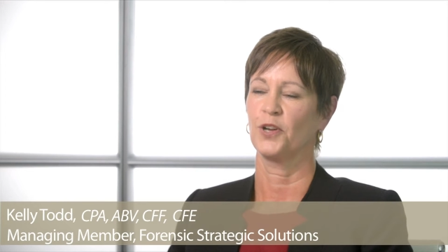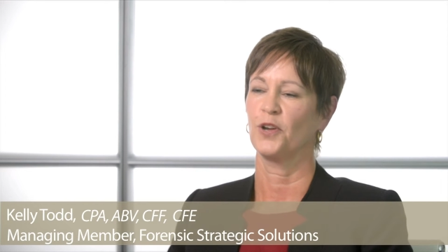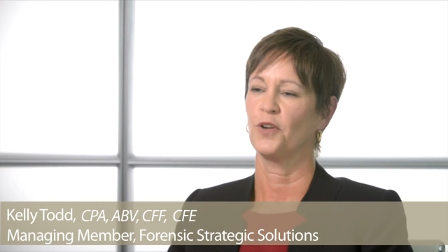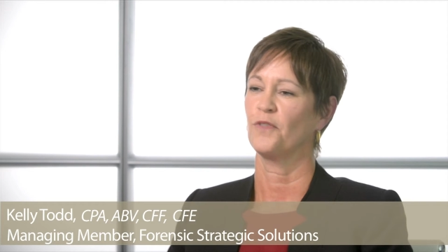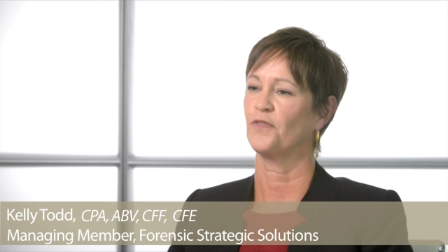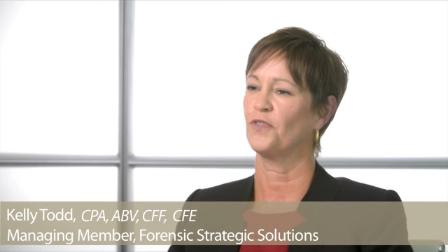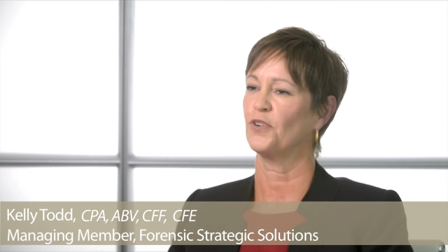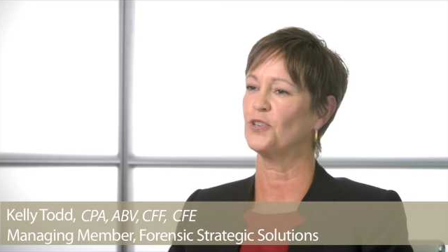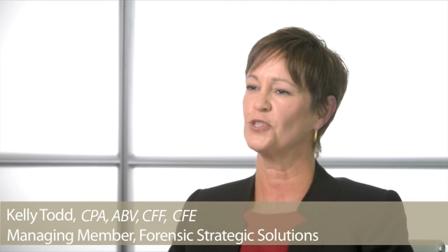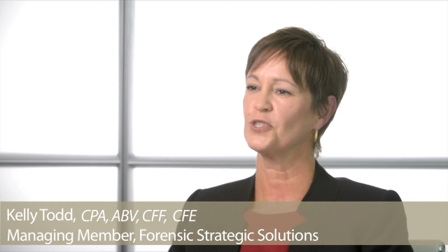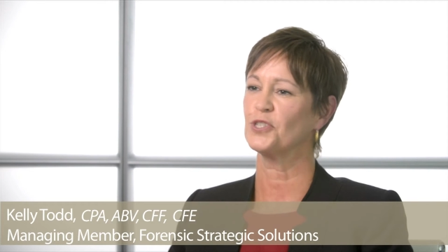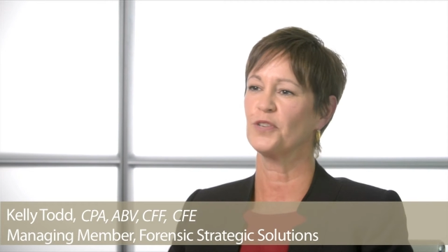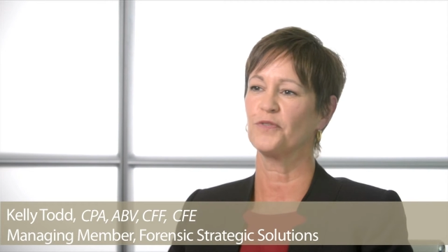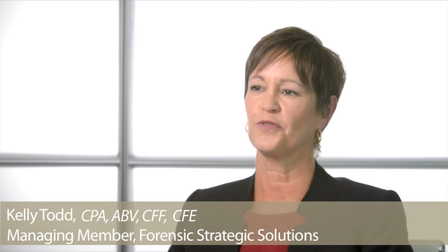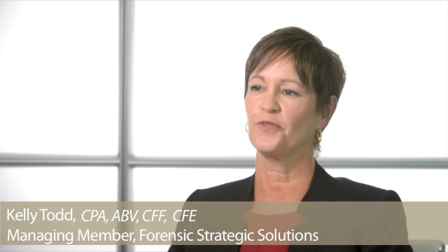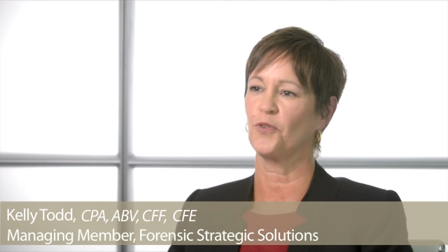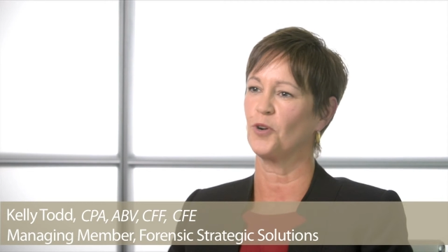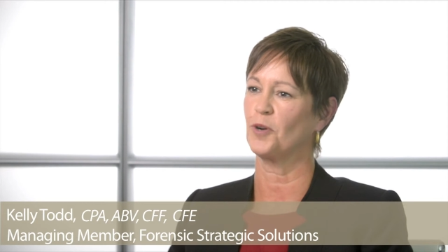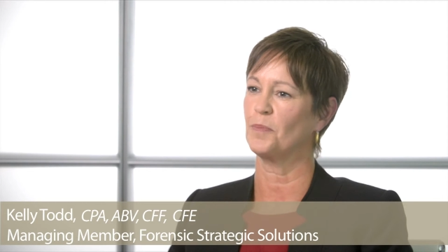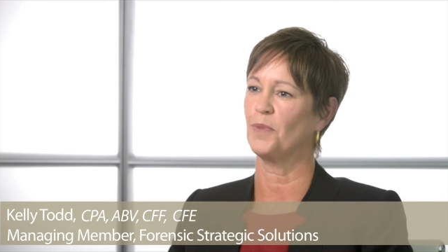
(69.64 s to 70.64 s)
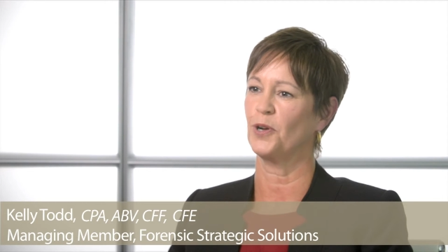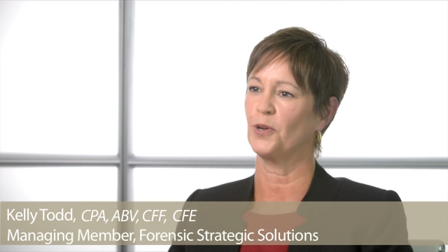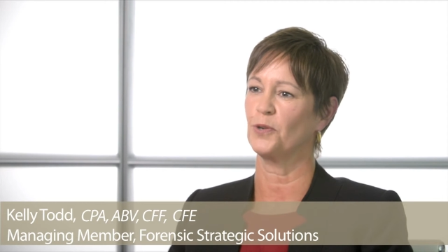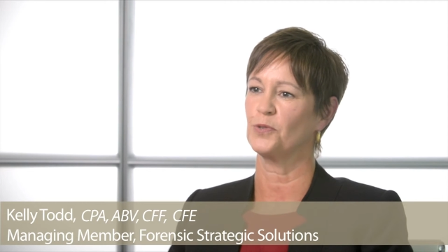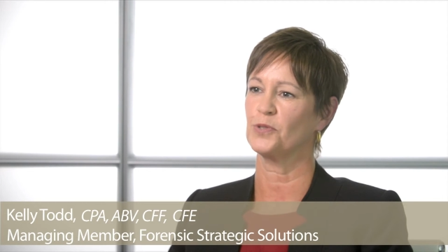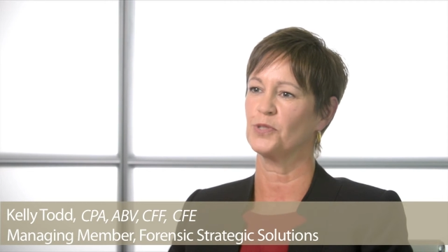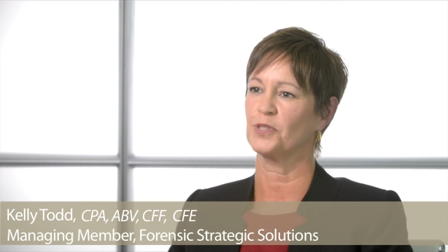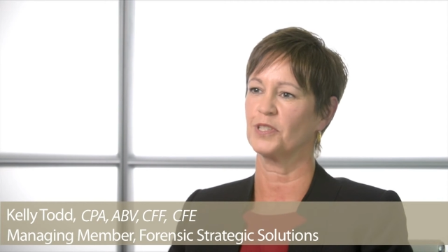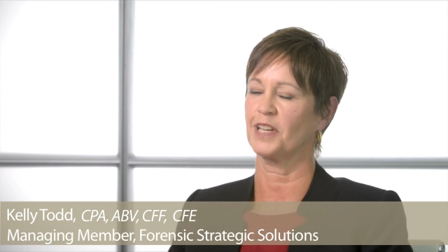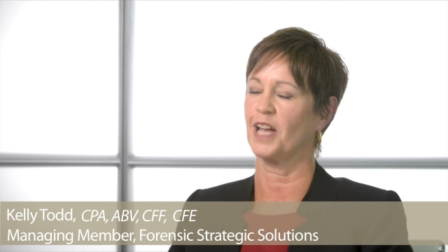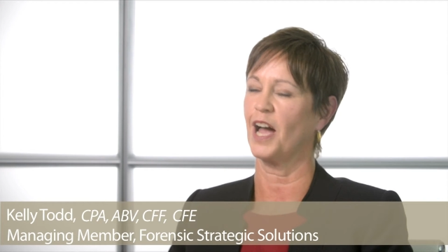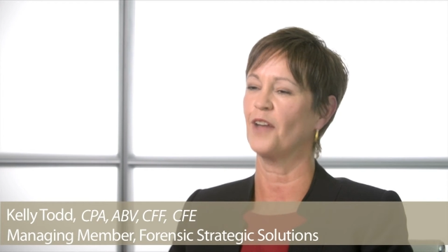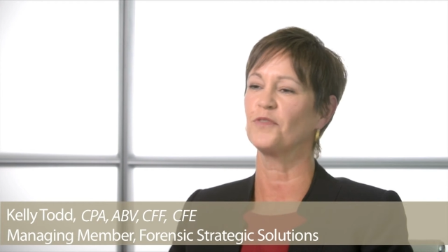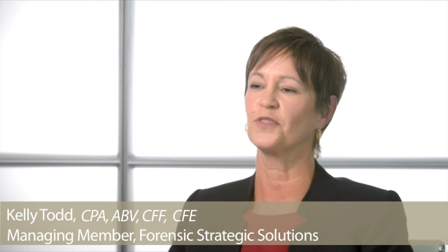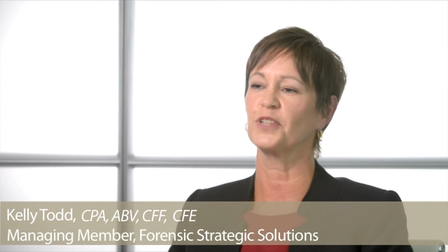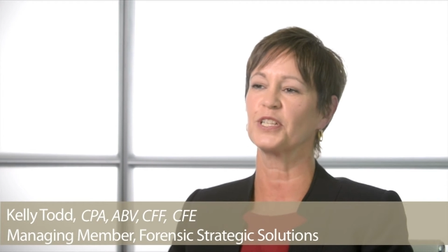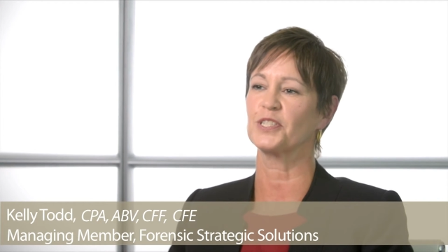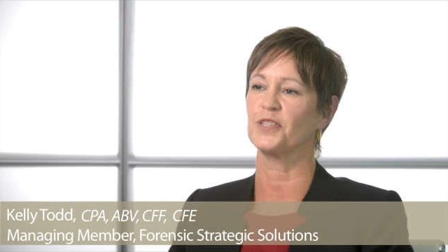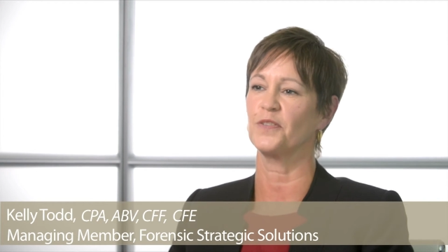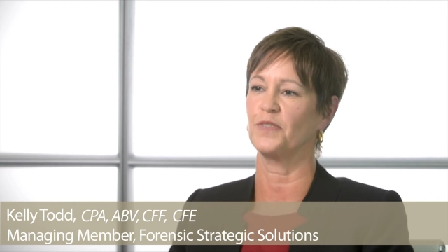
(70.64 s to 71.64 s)
First and foremost,
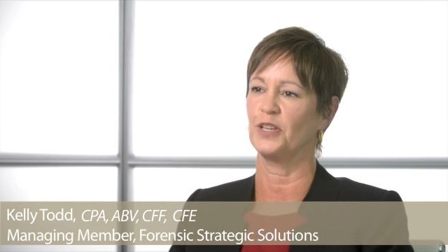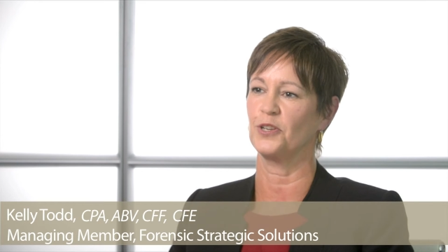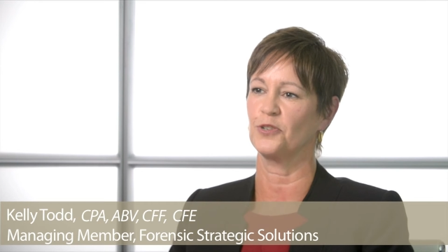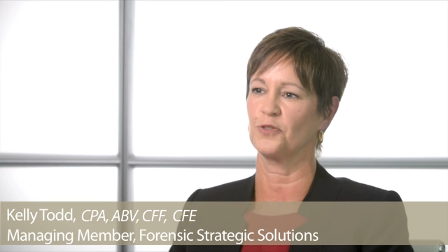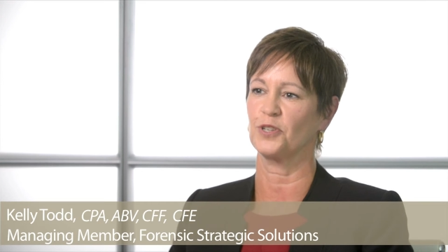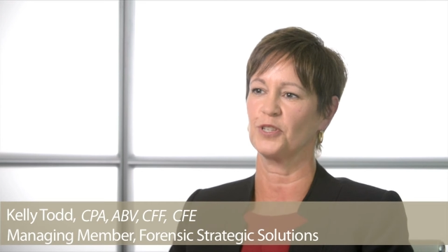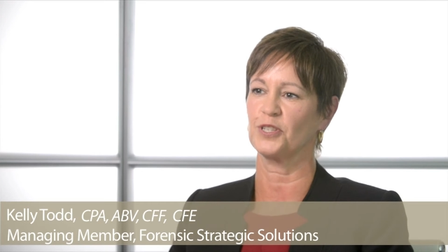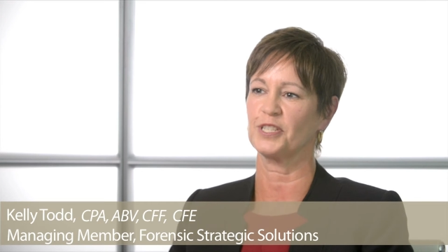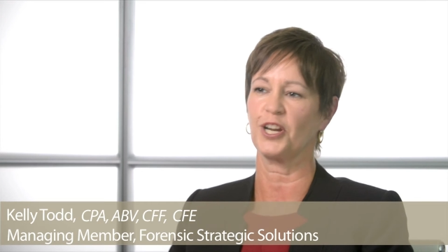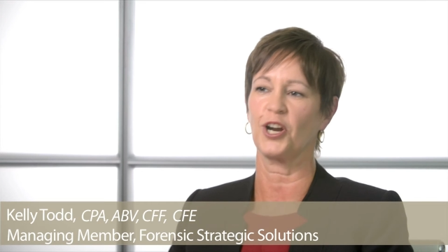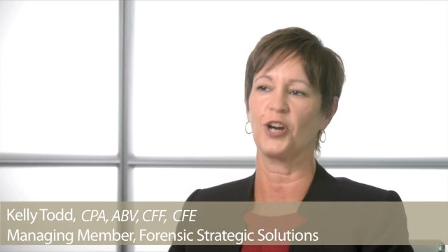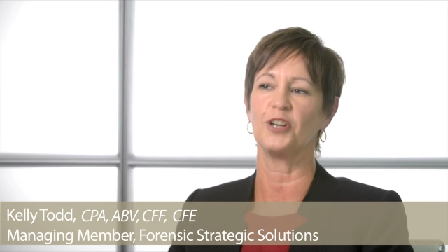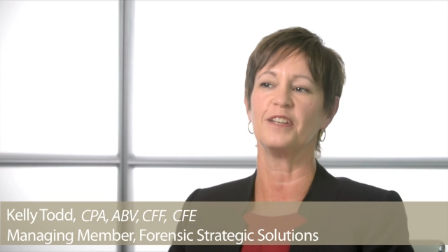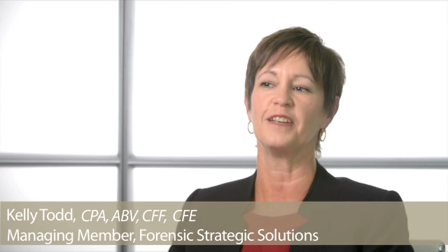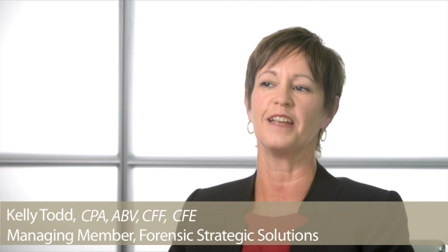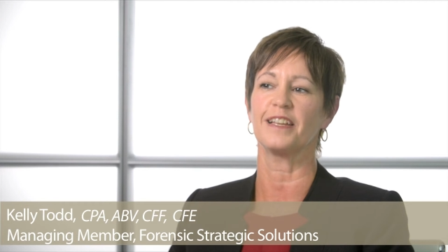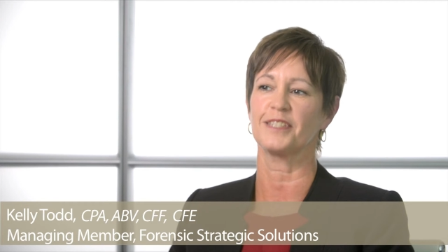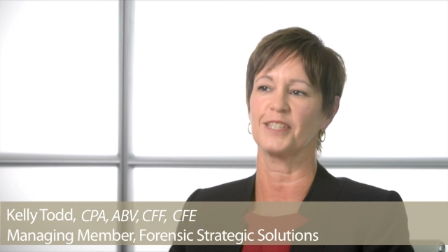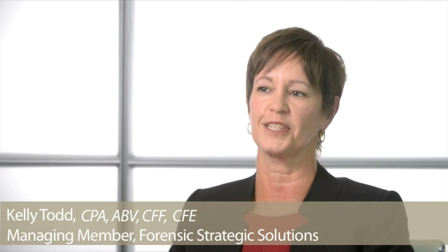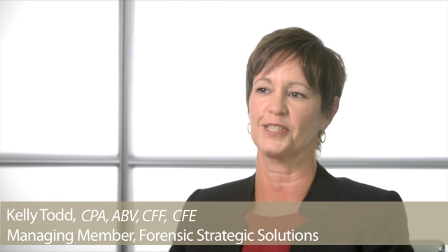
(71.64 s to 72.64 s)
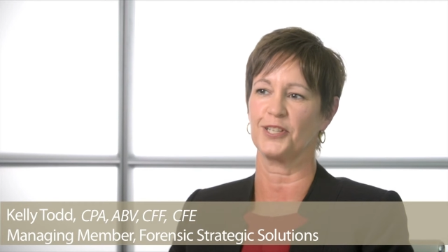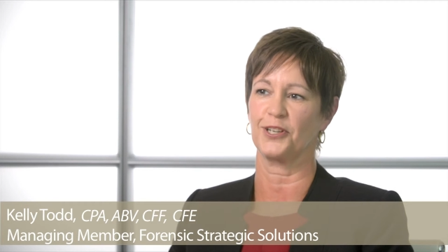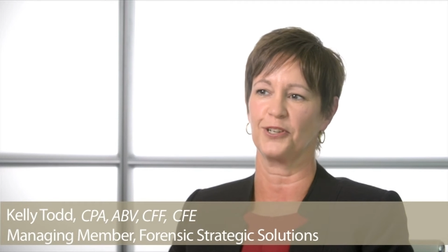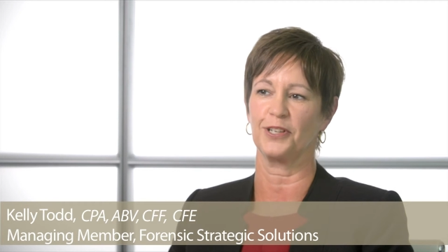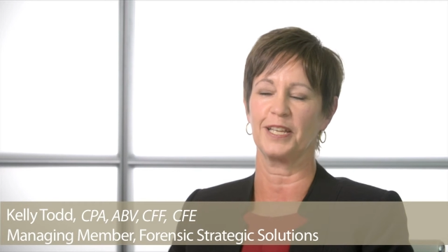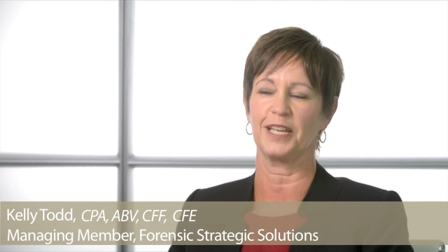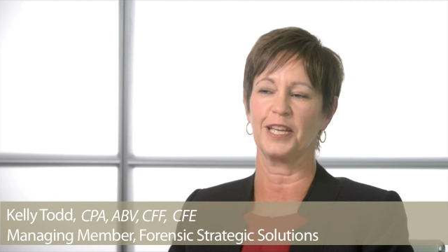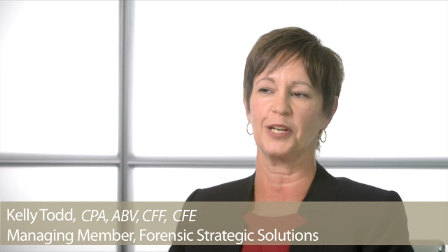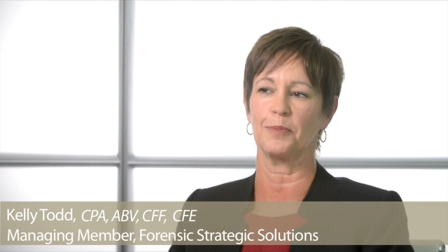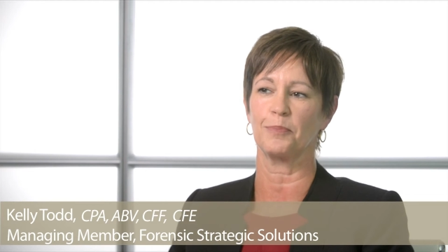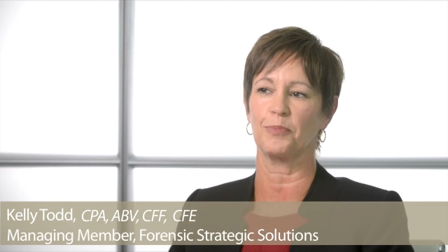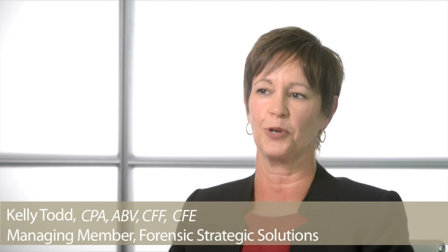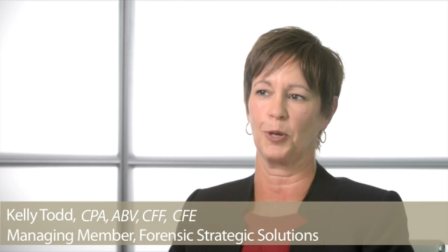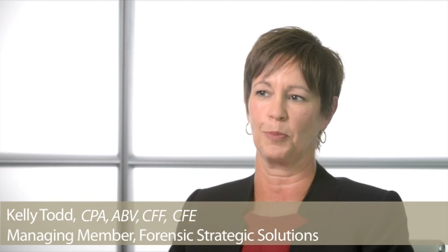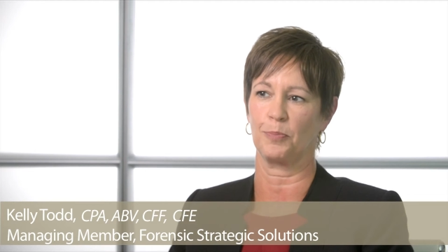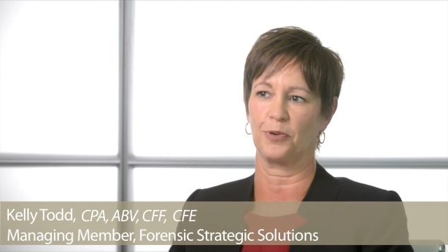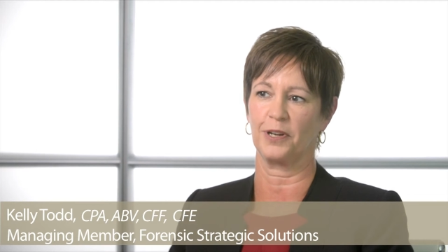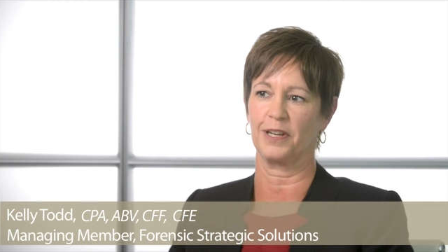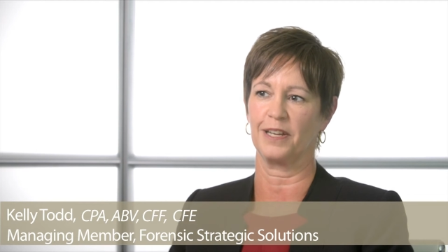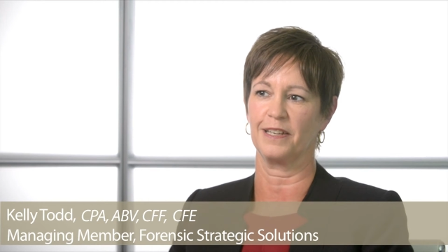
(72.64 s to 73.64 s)
conflicts of interest aren't necessarily
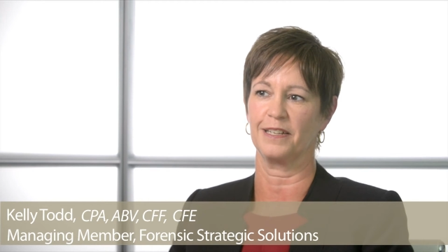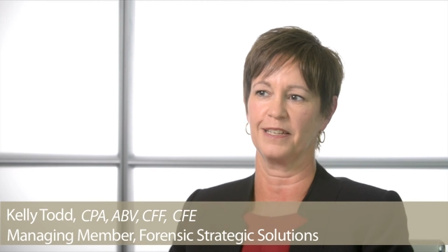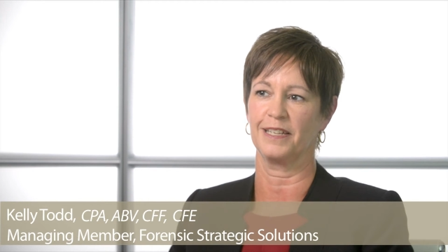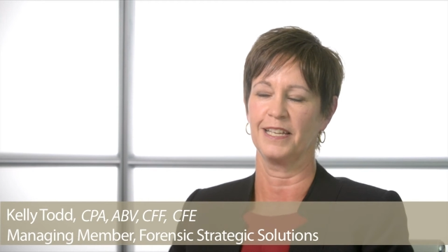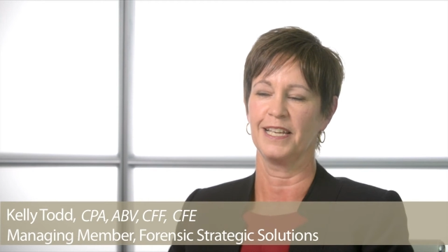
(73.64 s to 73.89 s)
inappropriate.